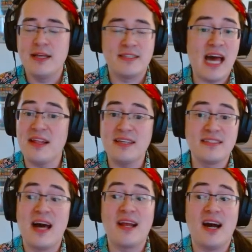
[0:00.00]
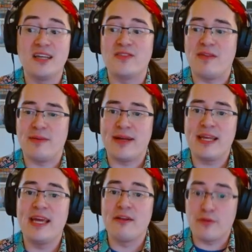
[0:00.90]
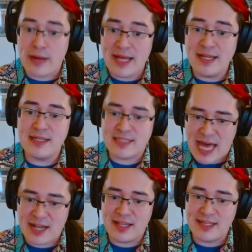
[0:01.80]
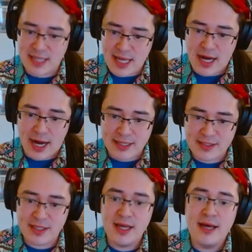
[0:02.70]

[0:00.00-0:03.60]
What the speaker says: Saddling is not a cost for everybody. In red, saddling is a cost.